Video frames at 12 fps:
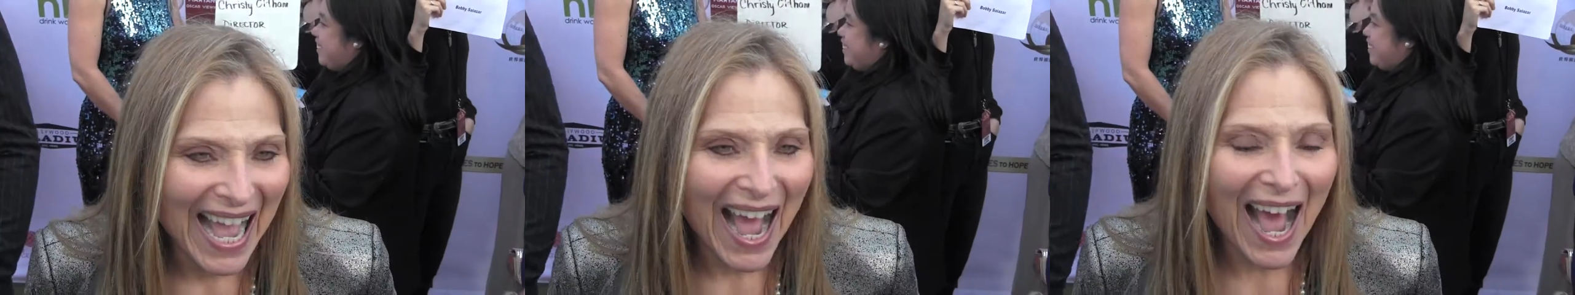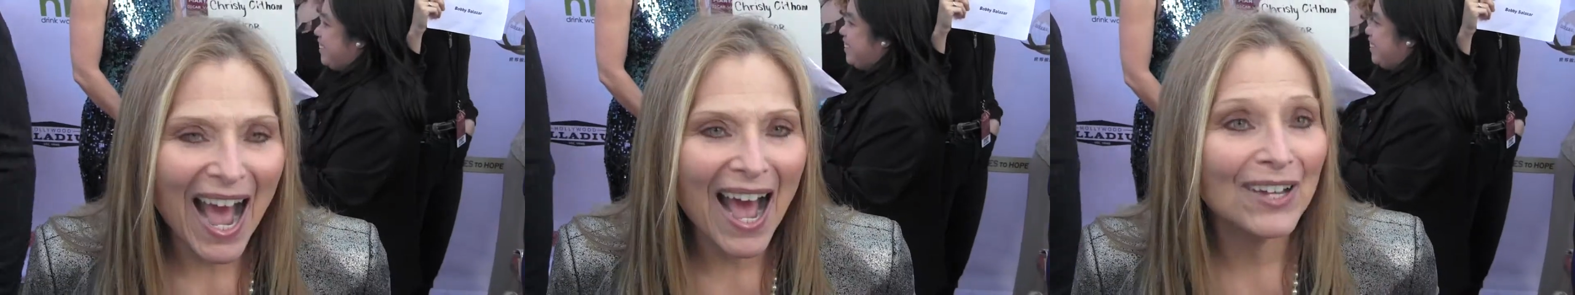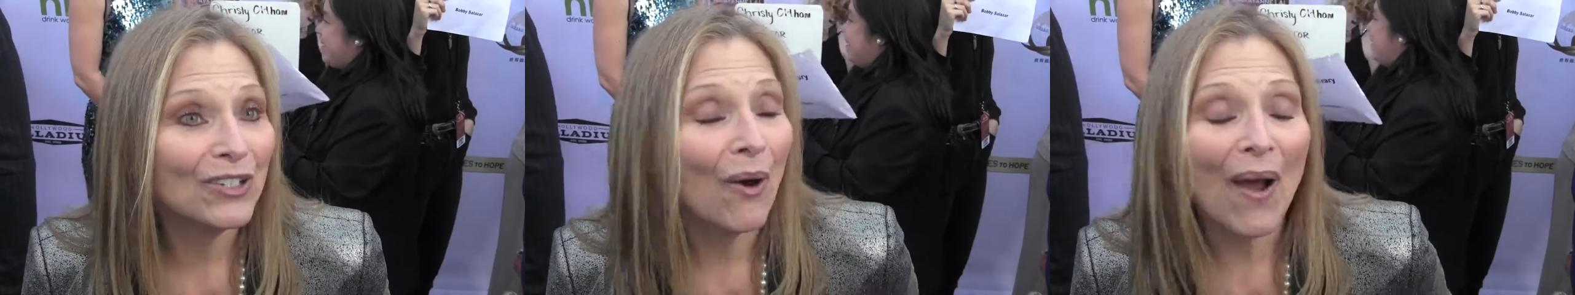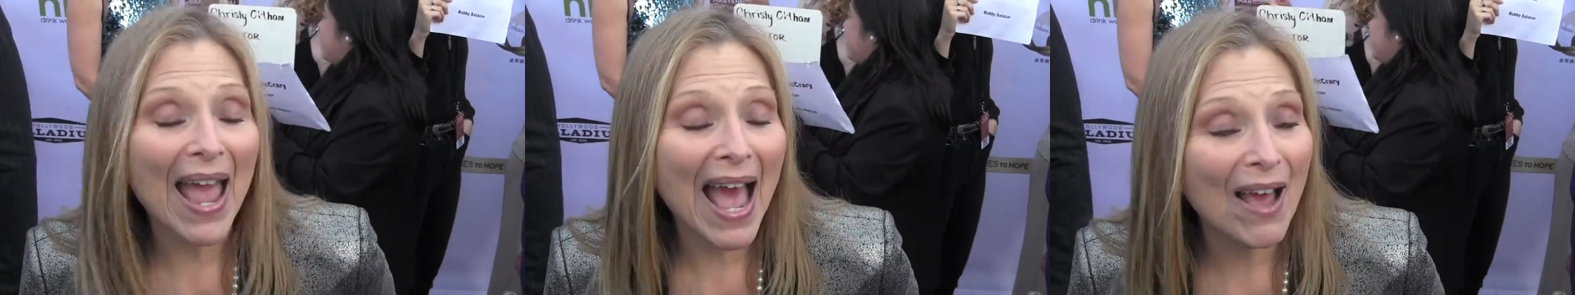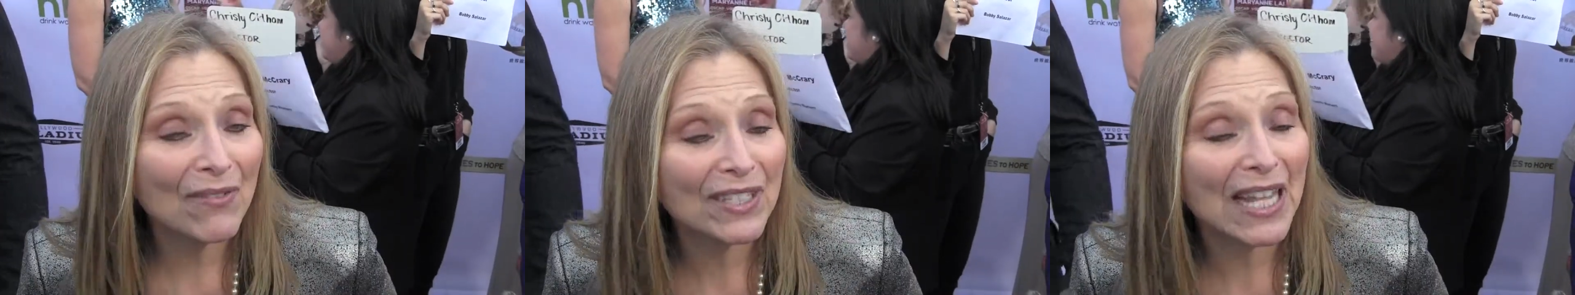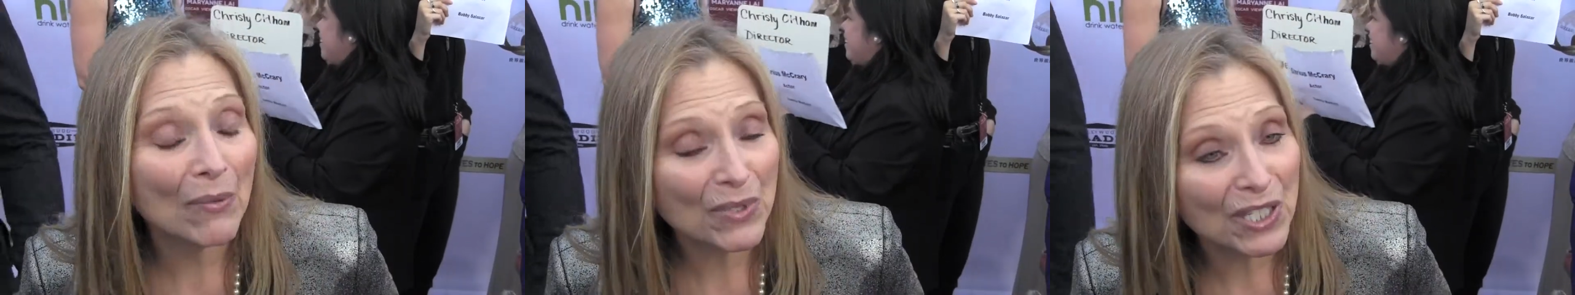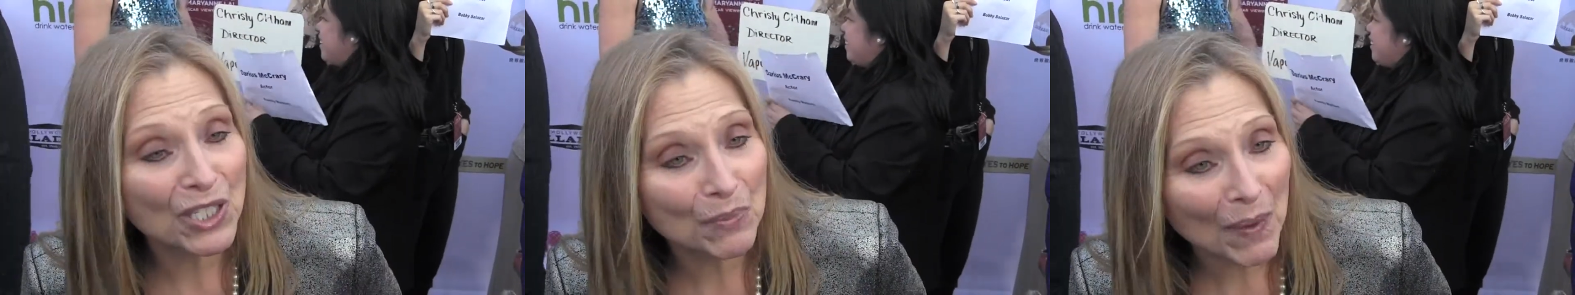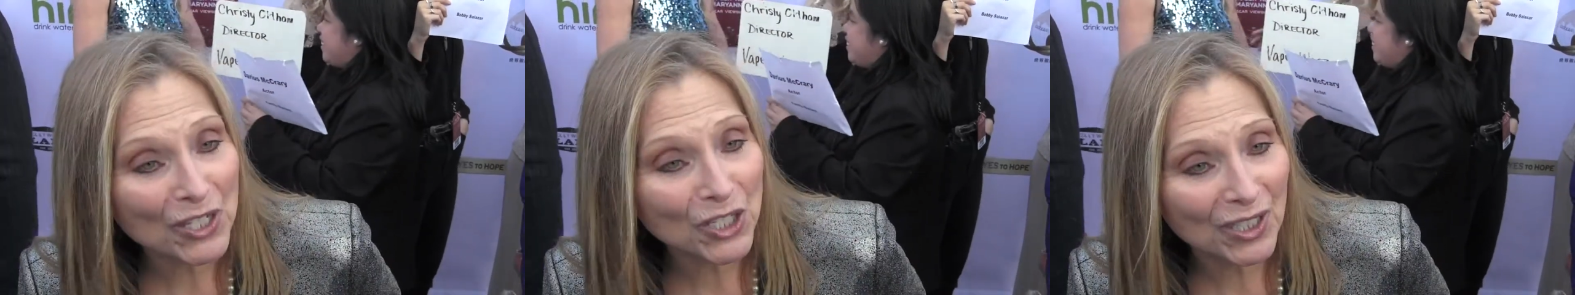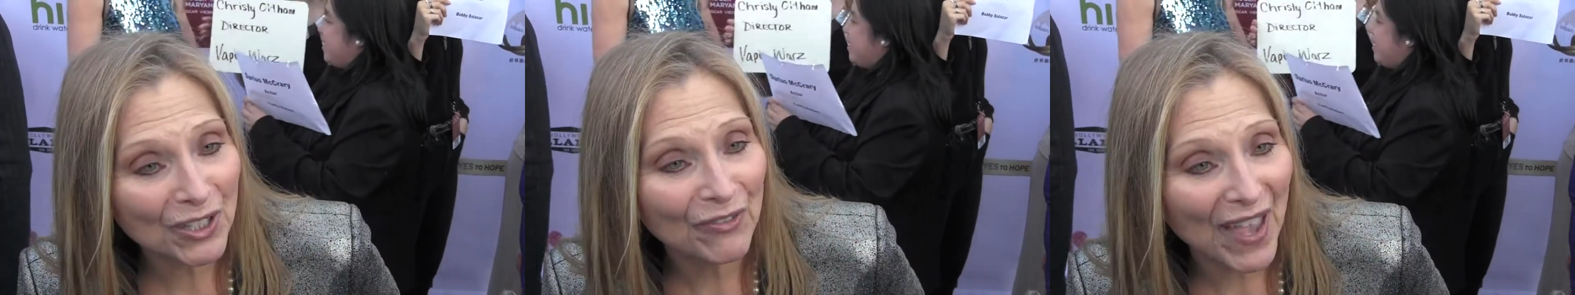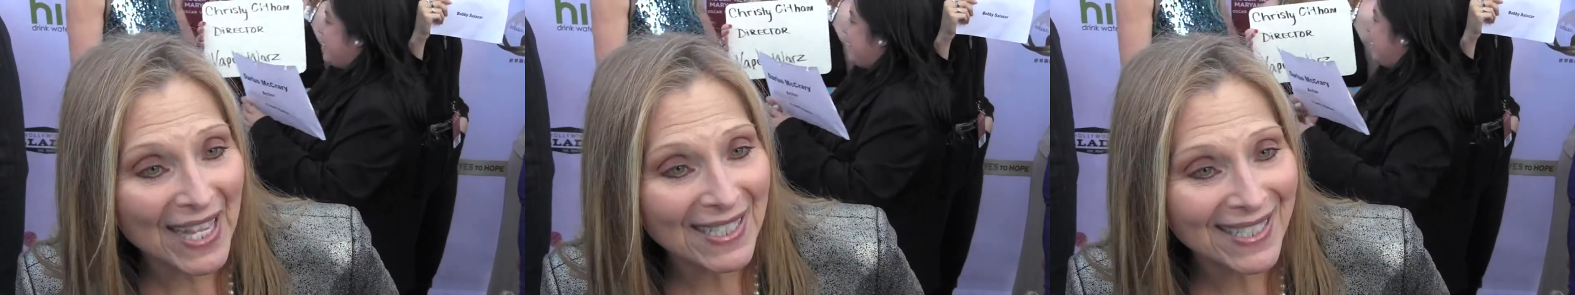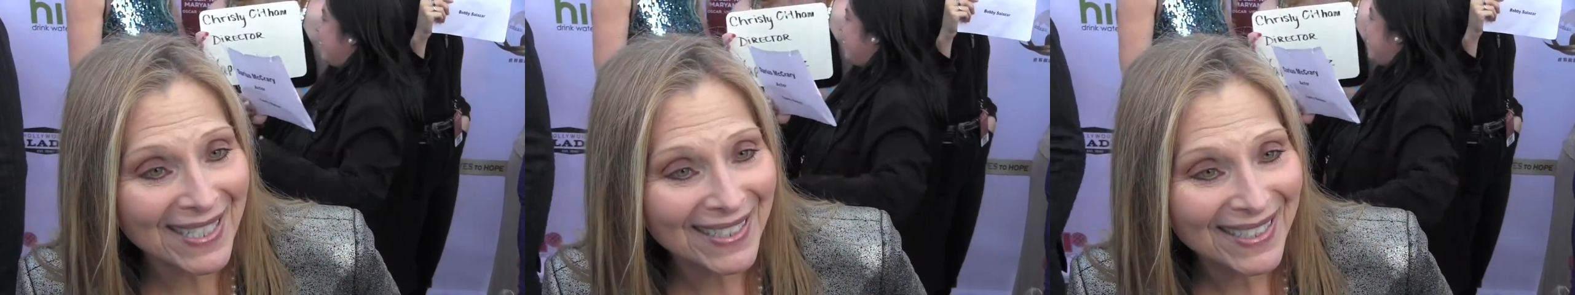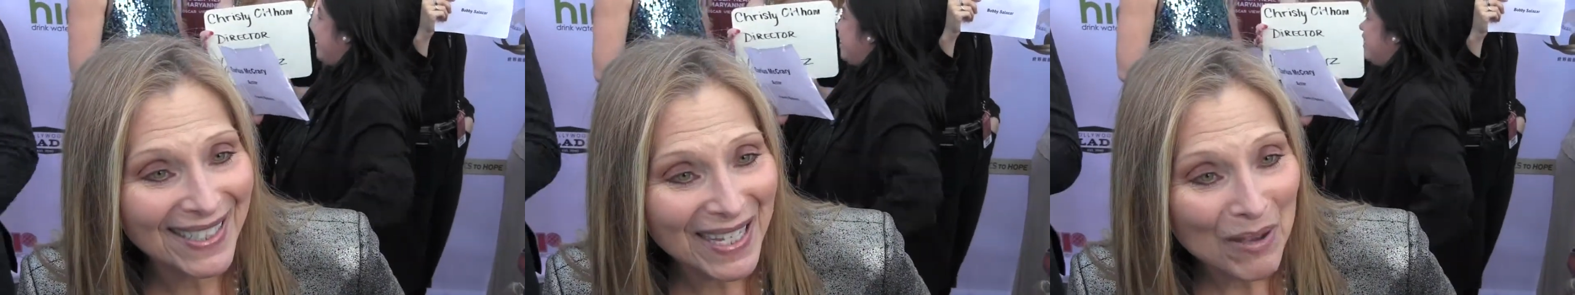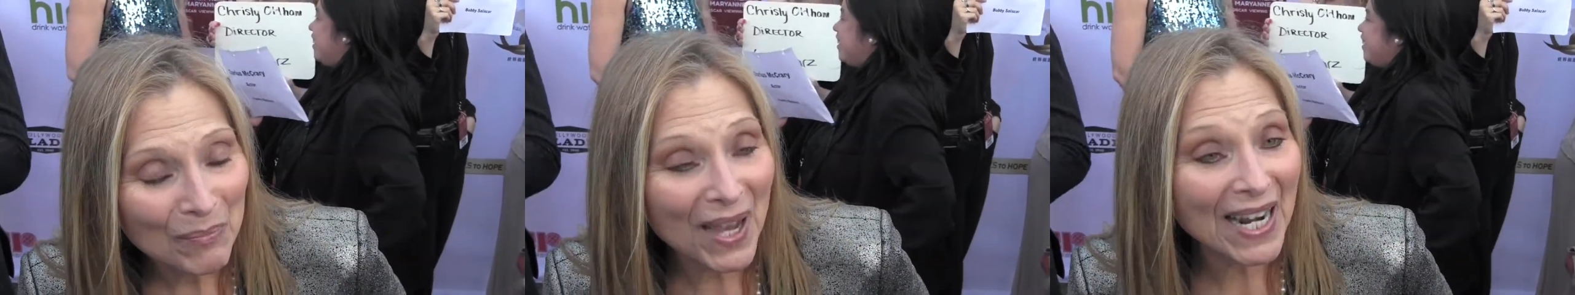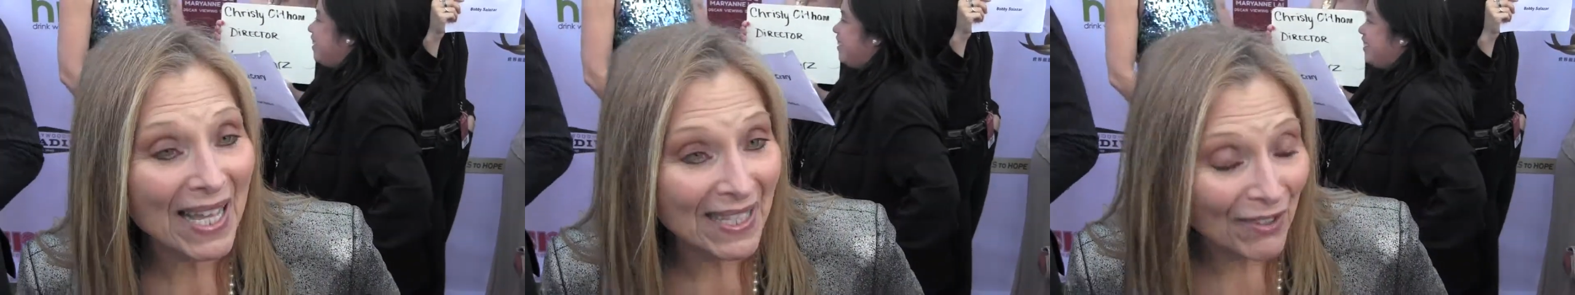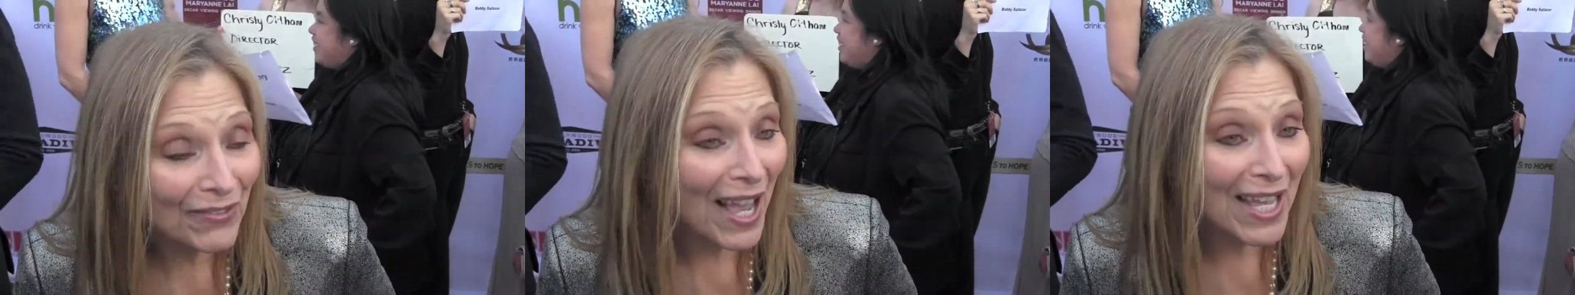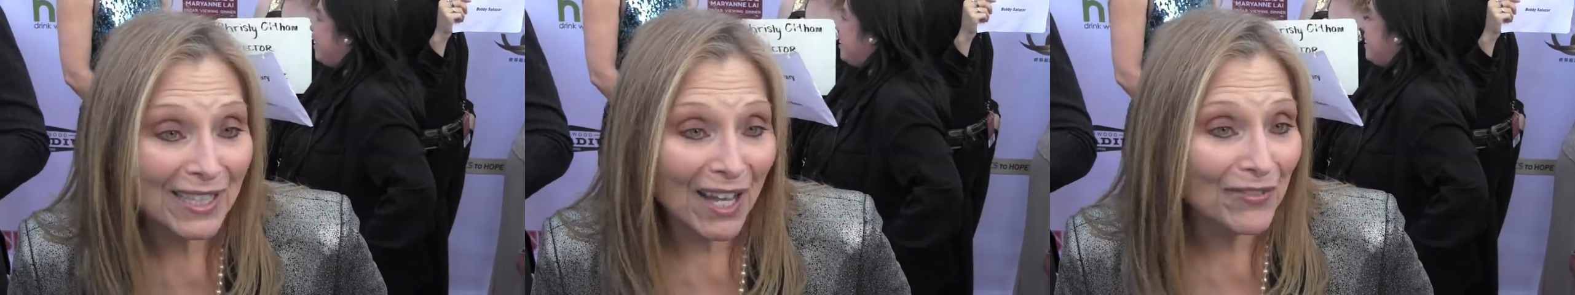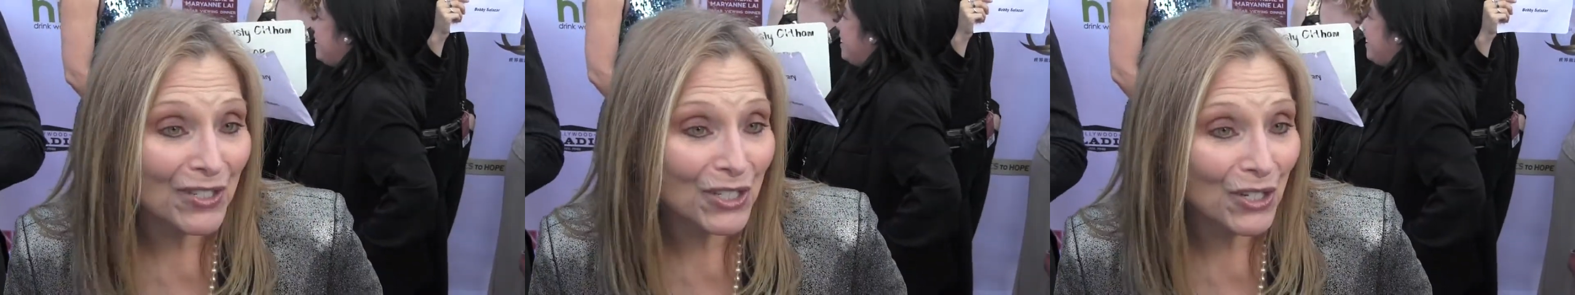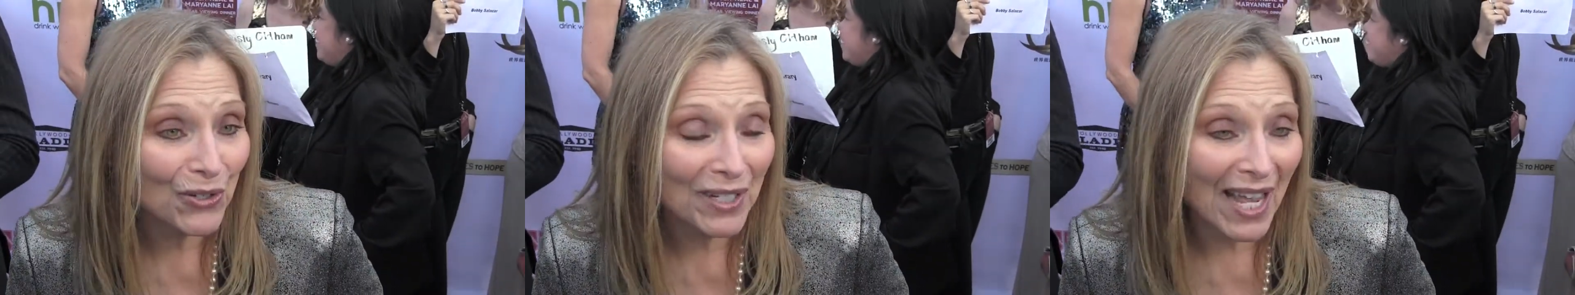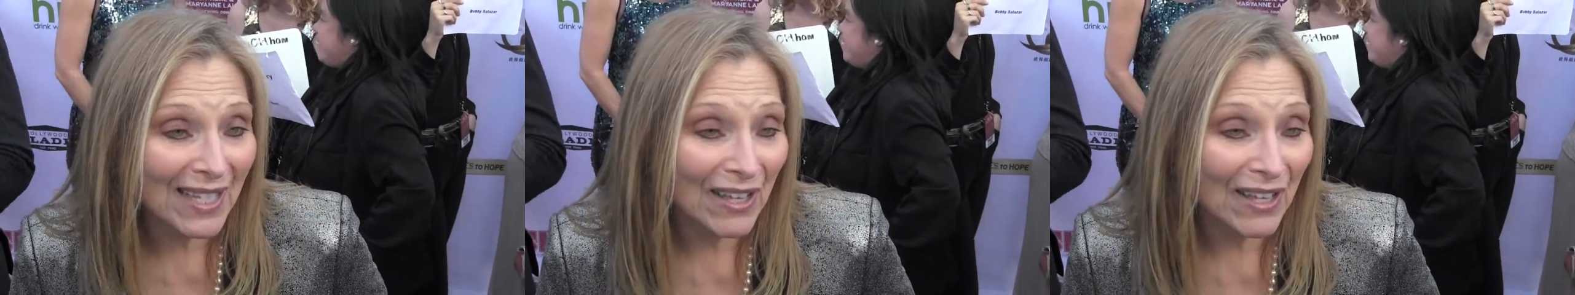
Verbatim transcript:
Speaker 1: Uh, no, I haven't. That was a special event. But I love I love the tune, and I